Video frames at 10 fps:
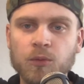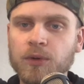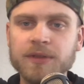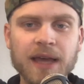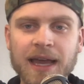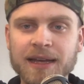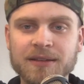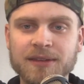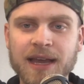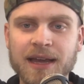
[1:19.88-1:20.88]
What the heck
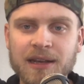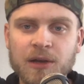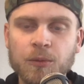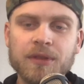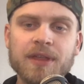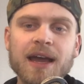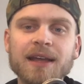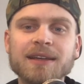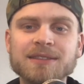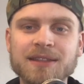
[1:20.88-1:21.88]
is that? Well,
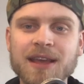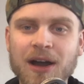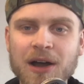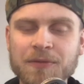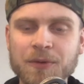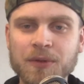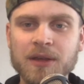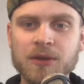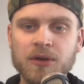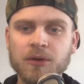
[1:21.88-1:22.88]
that is the offer
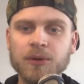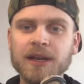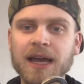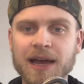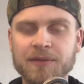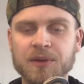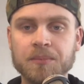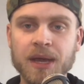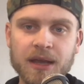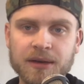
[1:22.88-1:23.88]
that you're going to have to
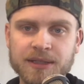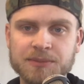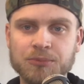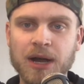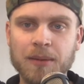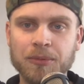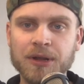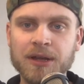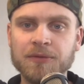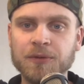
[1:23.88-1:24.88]
make on this
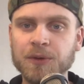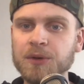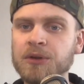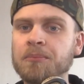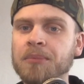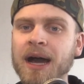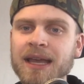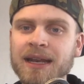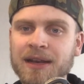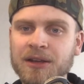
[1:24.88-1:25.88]
property for you to buy
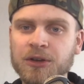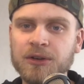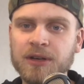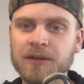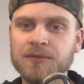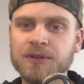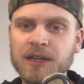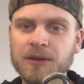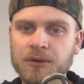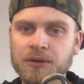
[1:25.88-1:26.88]
it at a good enough
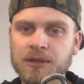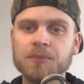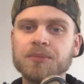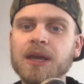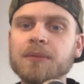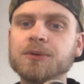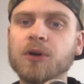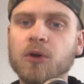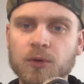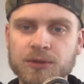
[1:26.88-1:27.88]
deal to be able to
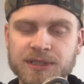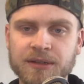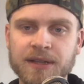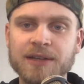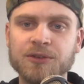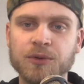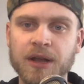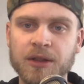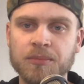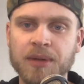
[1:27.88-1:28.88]
wholesale that to
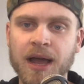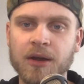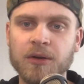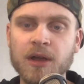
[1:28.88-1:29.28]
another buyer,